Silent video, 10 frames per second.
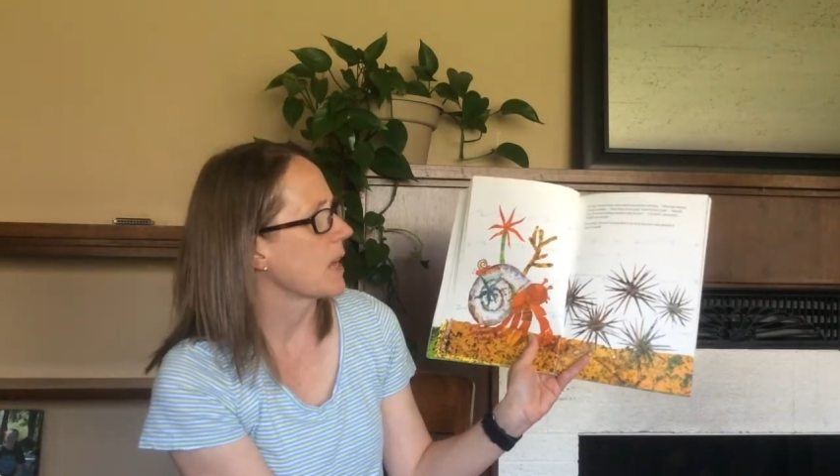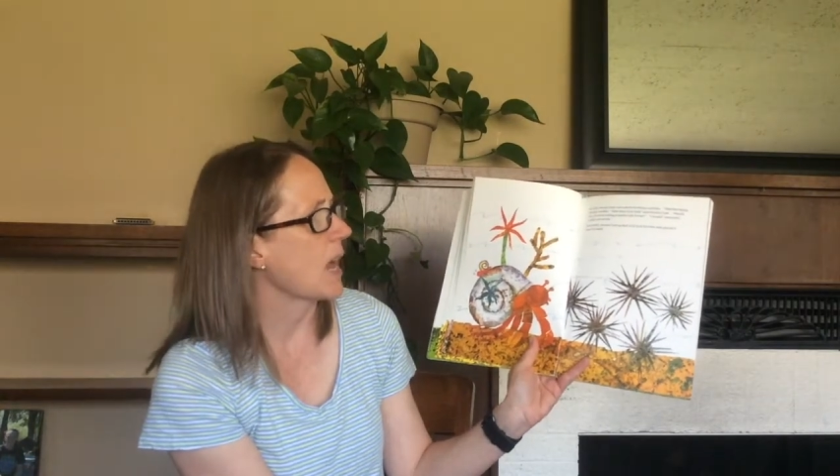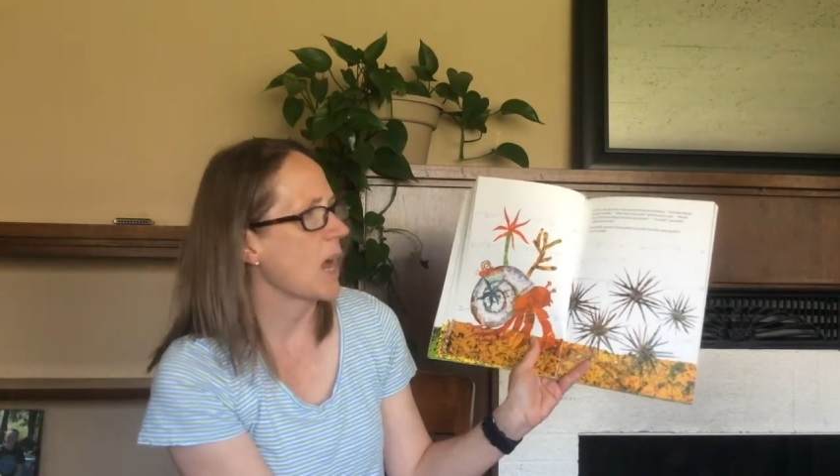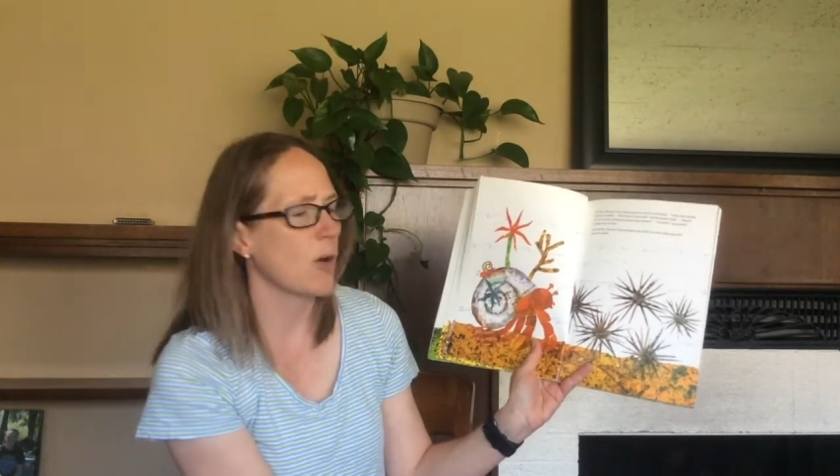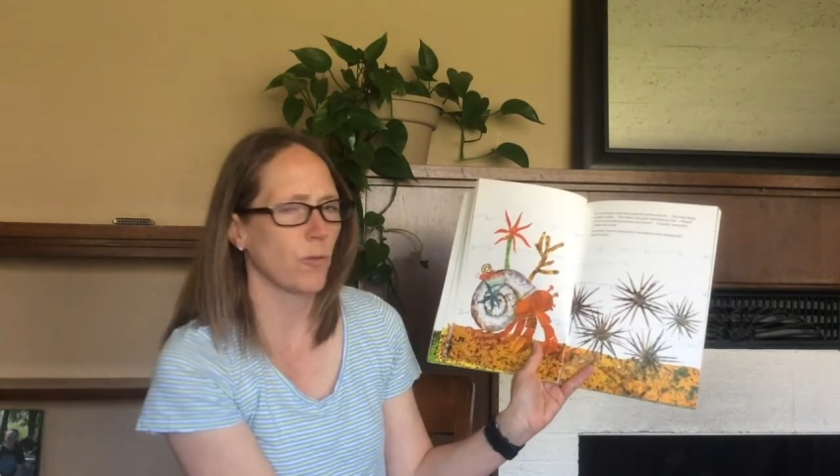
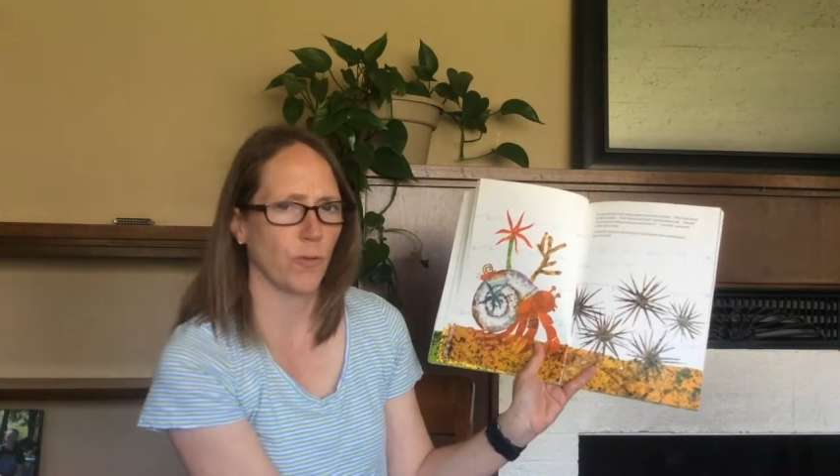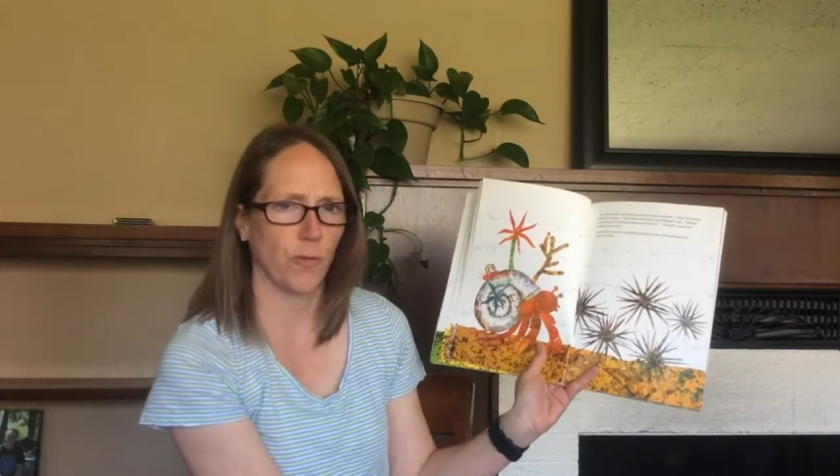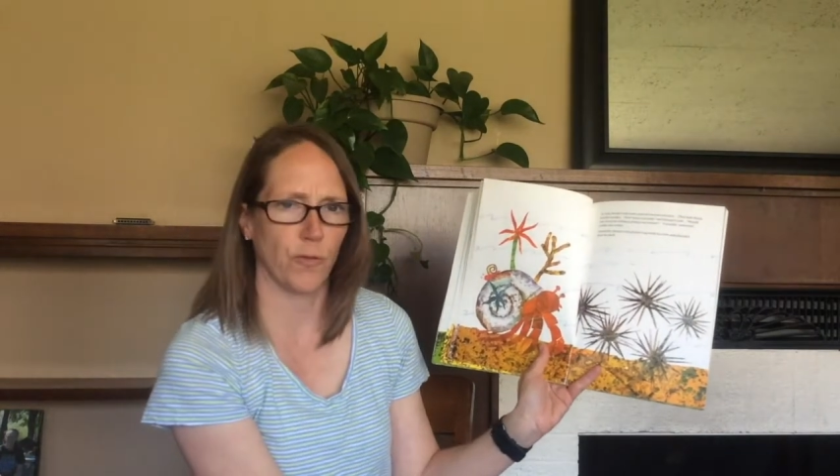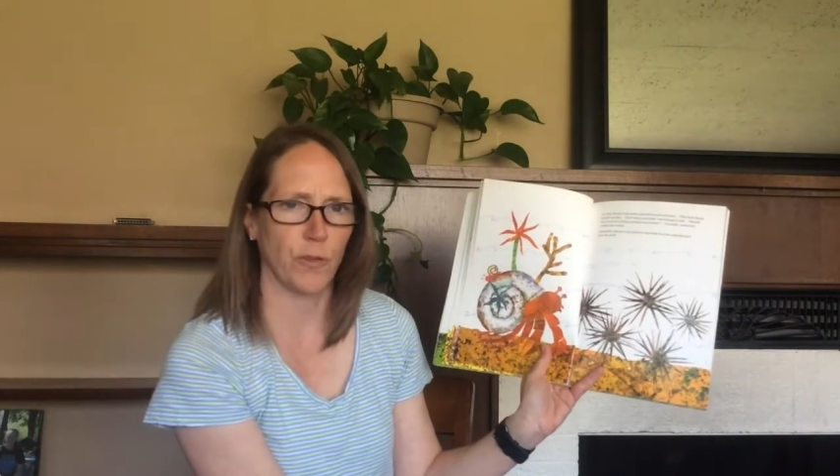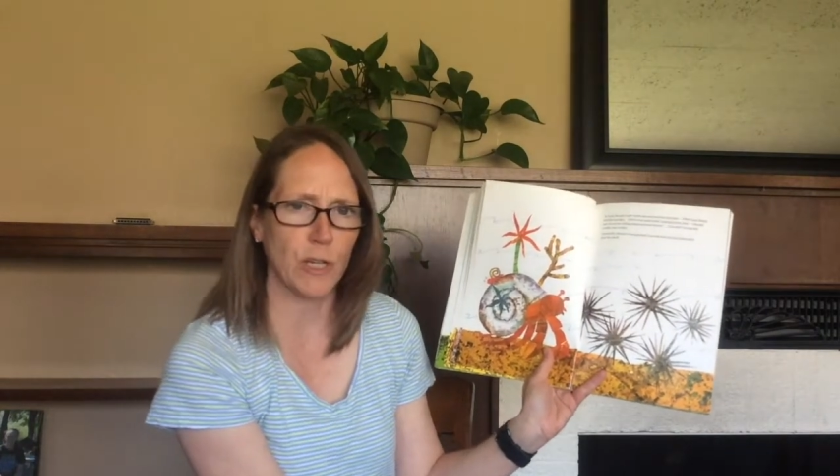How
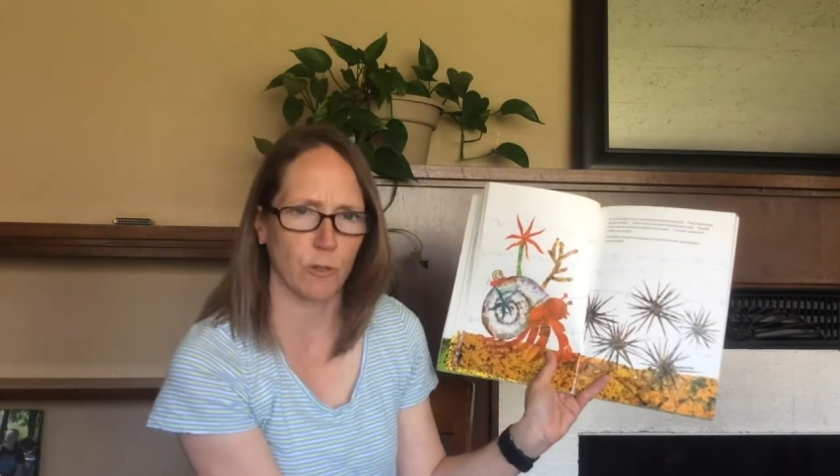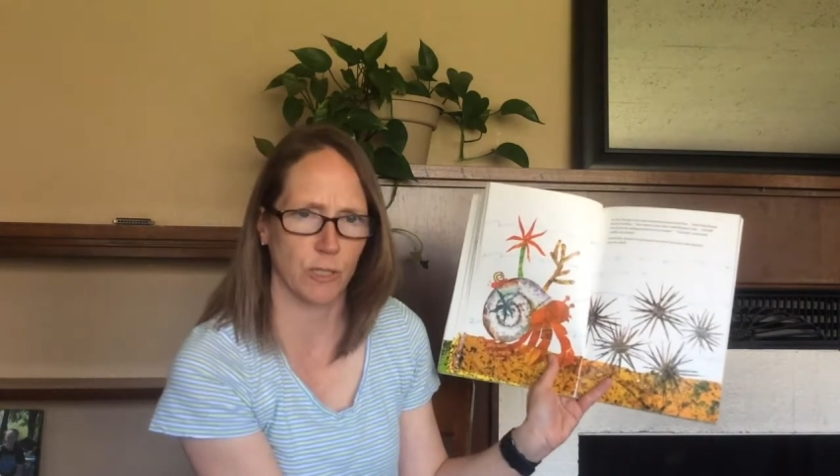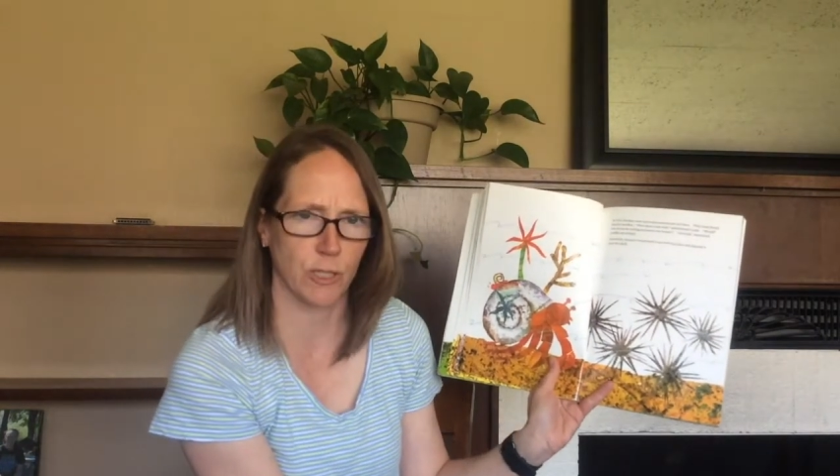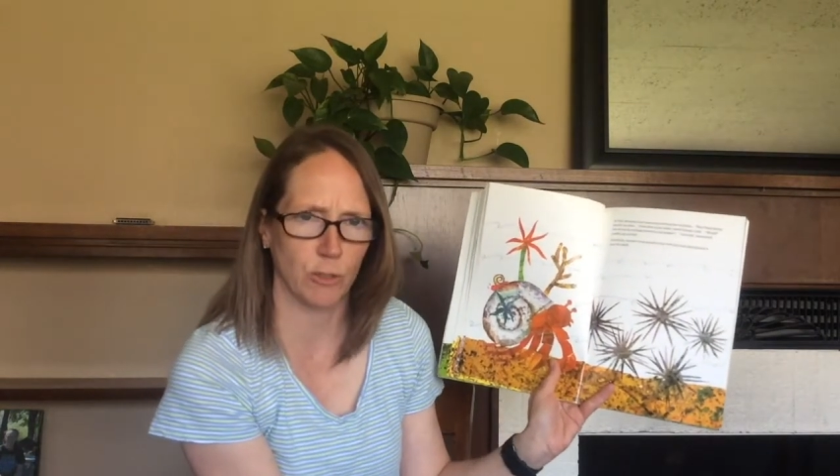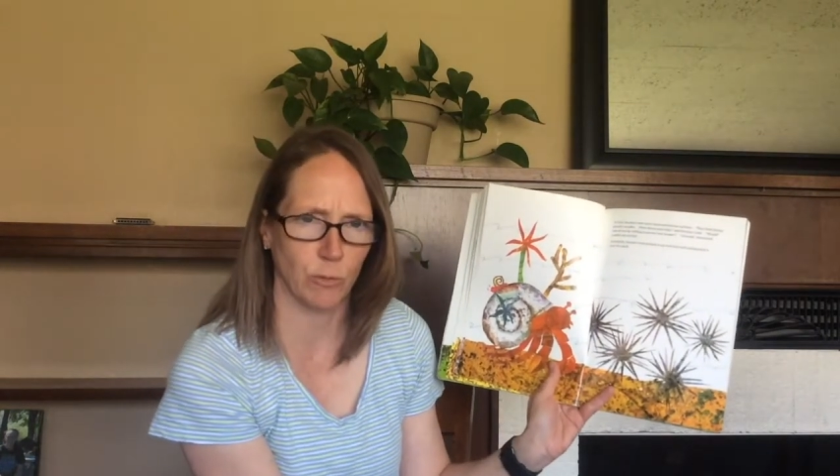
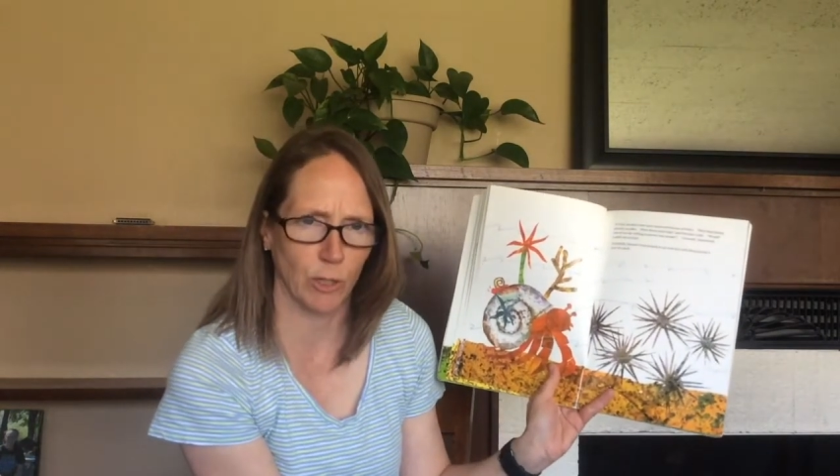fierce you